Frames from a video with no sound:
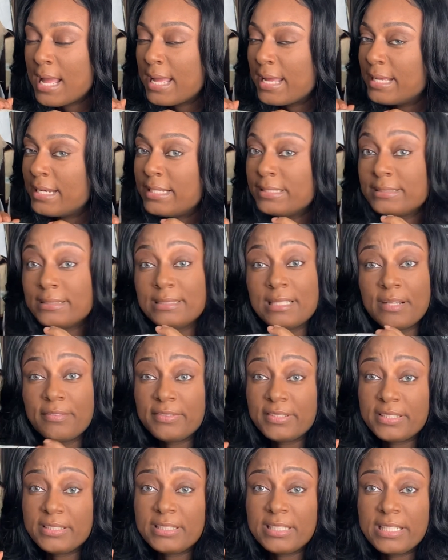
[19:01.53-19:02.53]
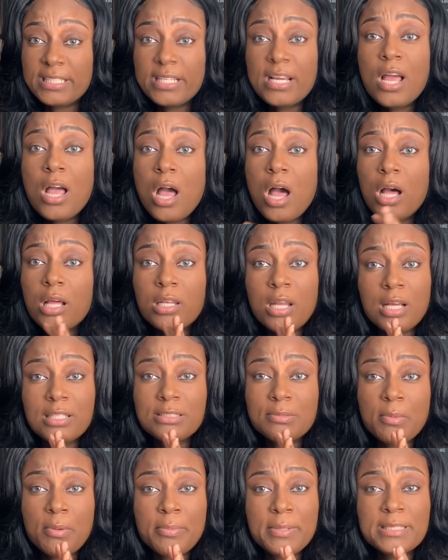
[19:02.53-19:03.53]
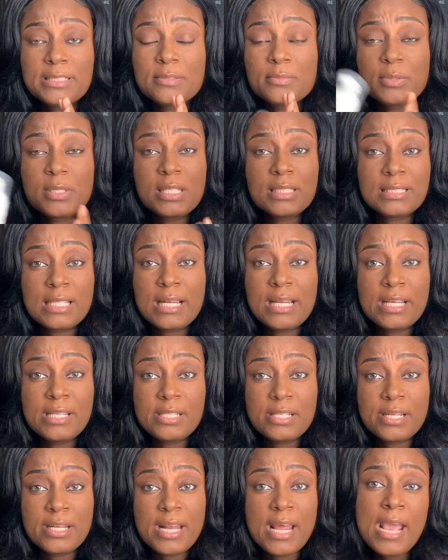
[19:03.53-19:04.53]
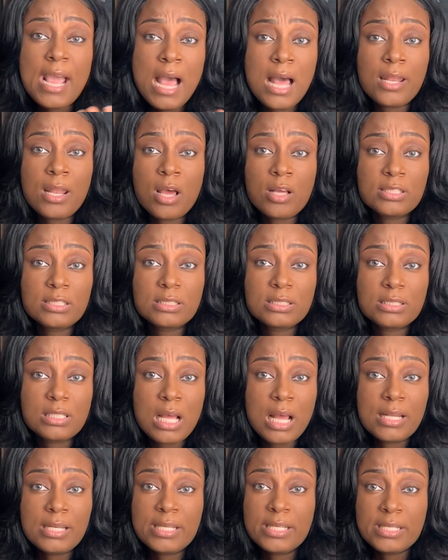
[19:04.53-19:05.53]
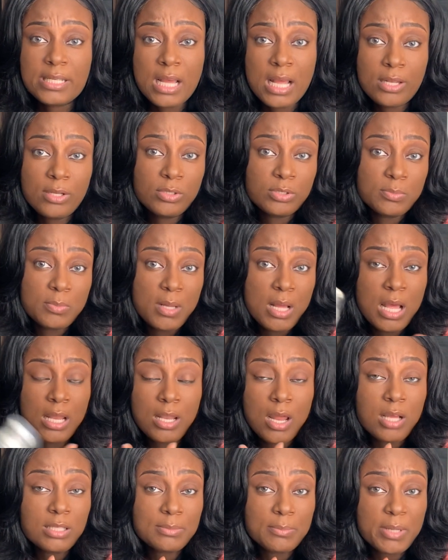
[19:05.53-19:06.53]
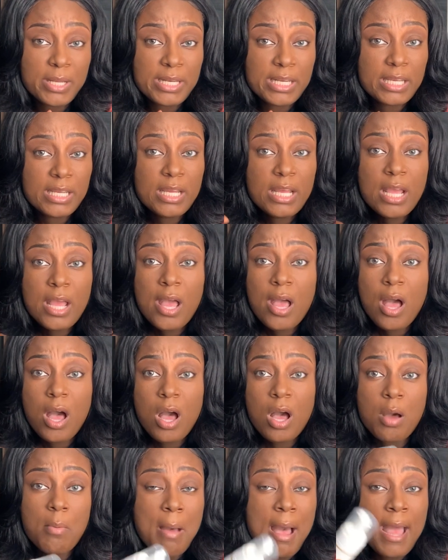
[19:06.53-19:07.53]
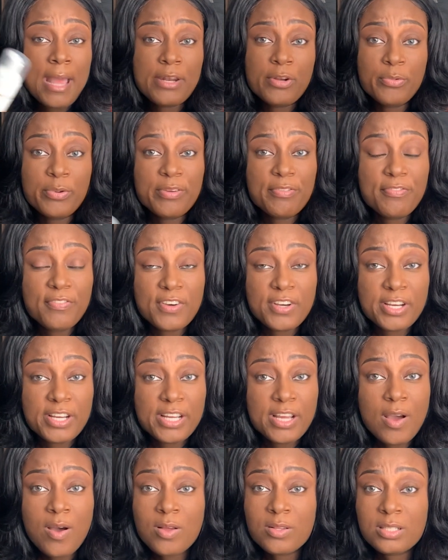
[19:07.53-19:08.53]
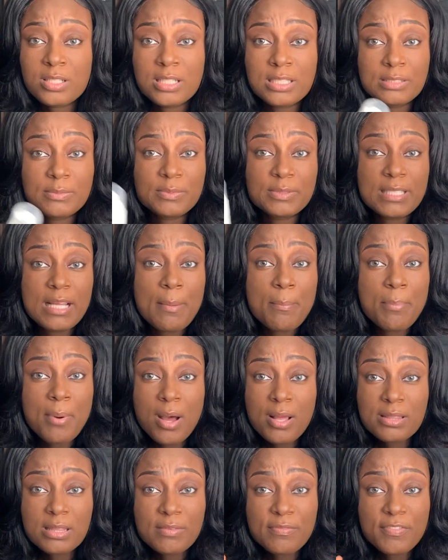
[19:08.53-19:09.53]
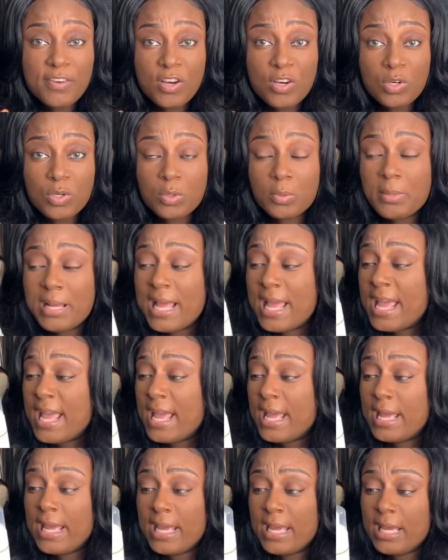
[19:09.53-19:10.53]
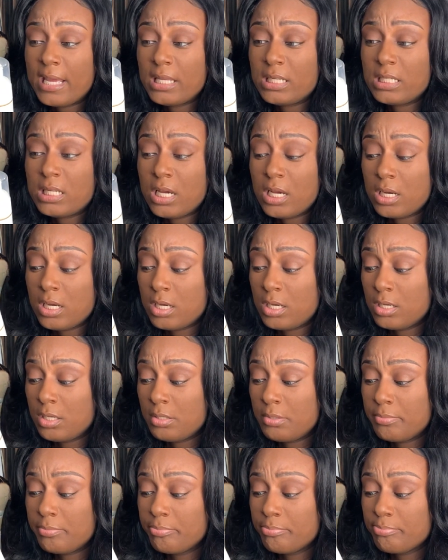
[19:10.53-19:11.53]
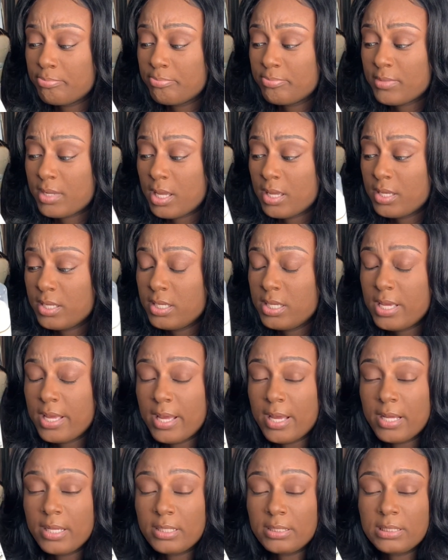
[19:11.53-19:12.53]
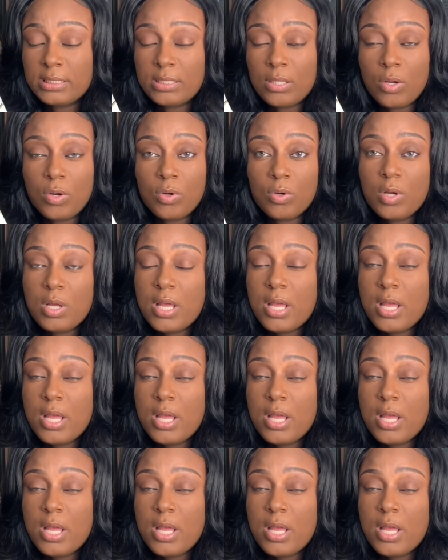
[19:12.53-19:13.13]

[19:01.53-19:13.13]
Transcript: and it's definitely a loss in my business, because at the end of the day, I lost money. I had to refund all the customers that bought the phone, and yeah, so